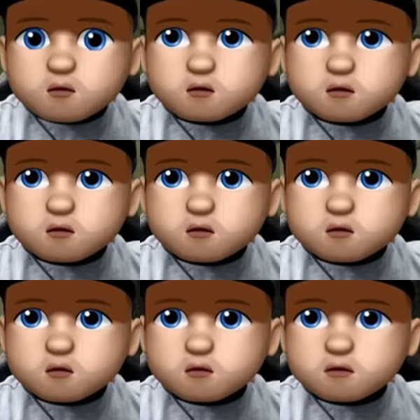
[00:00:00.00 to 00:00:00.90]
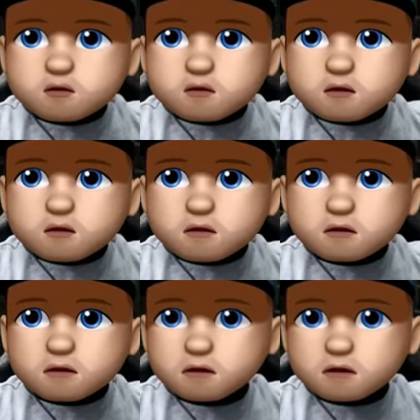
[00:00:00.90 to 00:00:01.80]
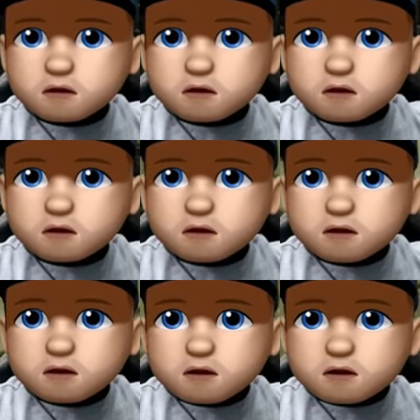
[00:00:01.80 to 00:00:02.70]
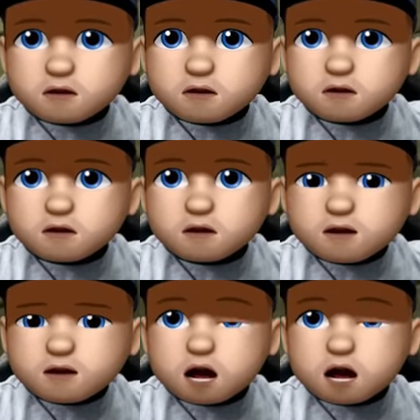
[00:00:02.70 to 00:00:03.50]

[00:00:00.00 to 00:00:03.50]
(not speaking)